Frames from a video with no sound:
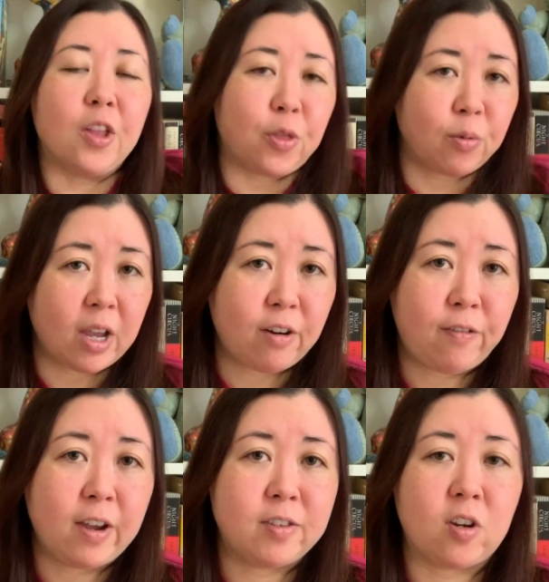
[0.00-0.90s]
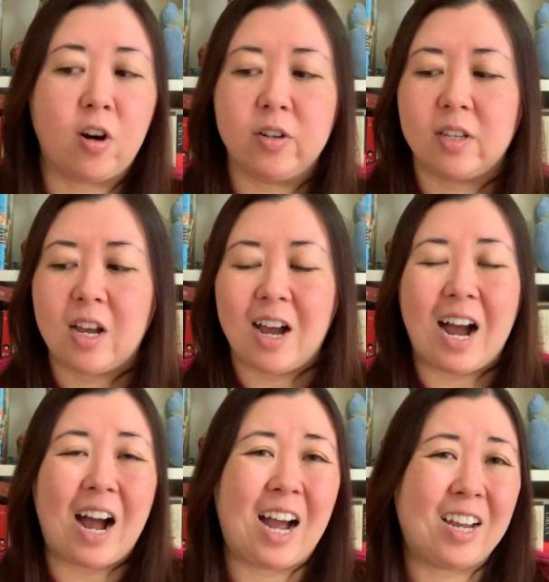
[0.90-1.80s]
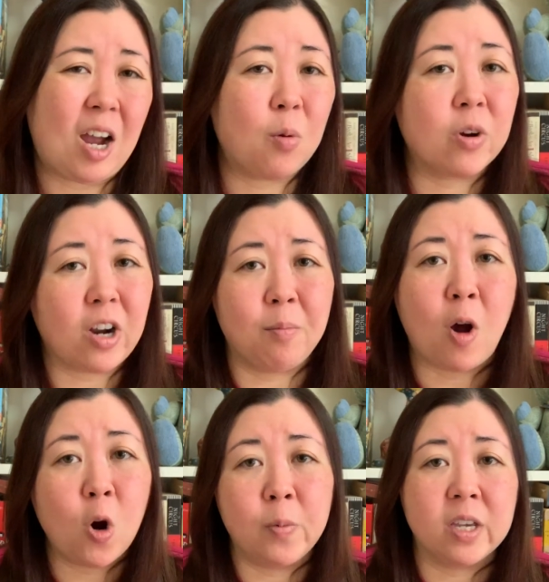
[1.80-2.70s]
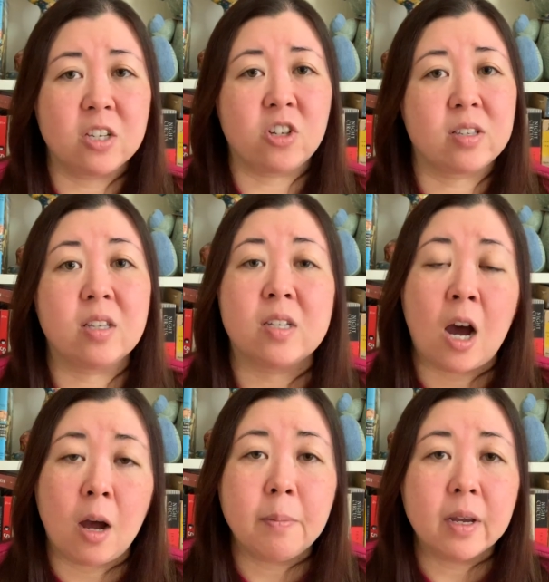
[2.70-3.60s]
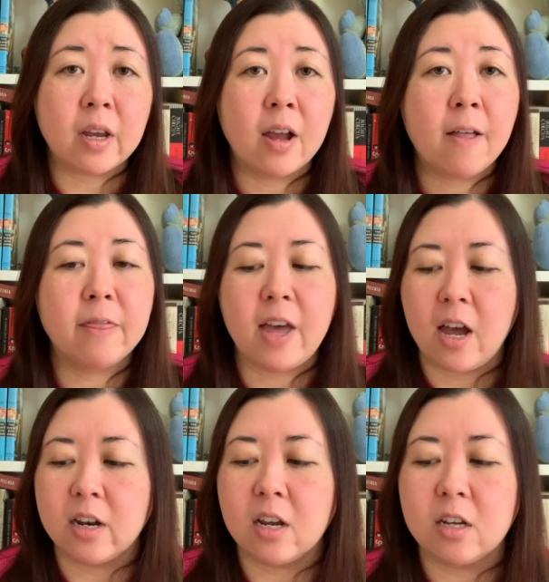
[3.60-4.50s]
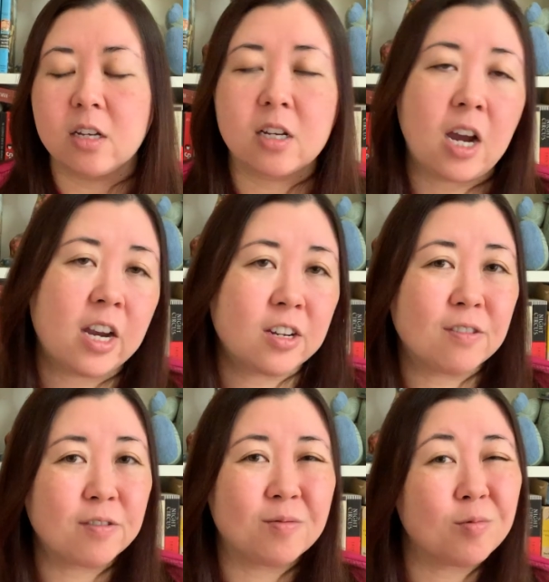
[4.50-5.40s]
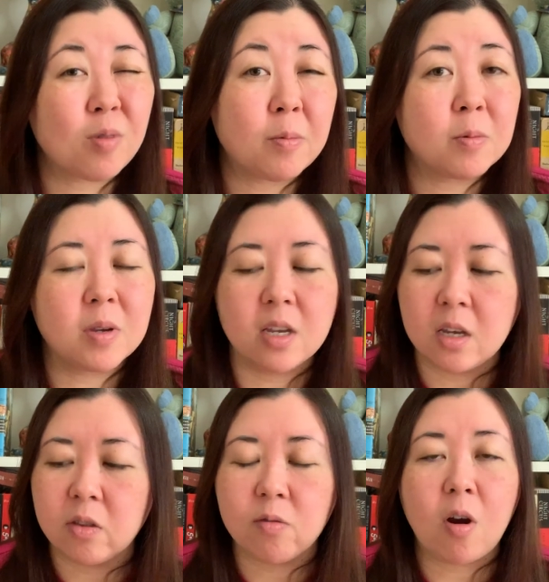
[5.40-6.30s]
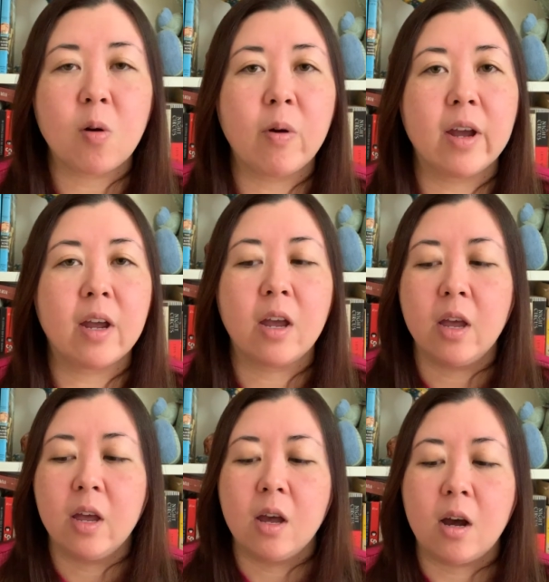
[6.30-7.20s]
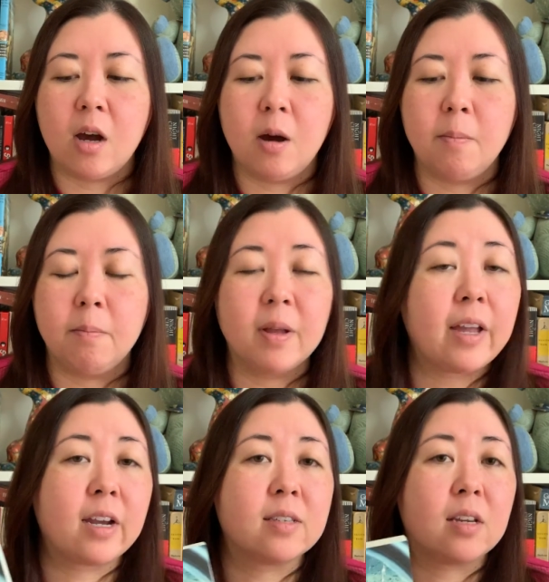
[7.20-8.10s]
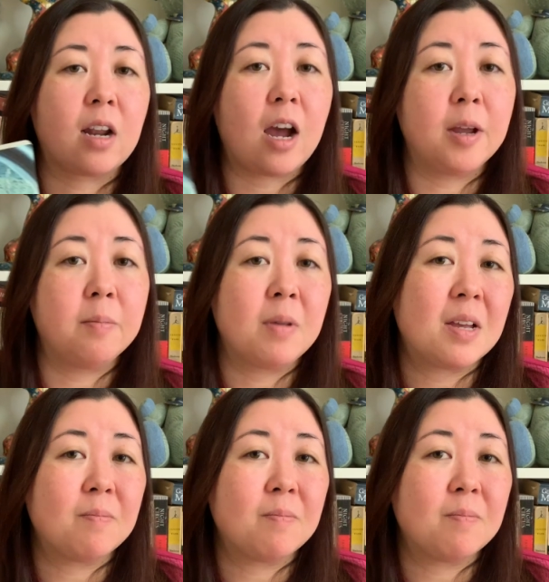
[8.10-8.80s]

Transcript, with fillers: 3 out of 5 stars. I'm hoping it's just the topic that kind of rubbed me the wrong way. But like I said, I'm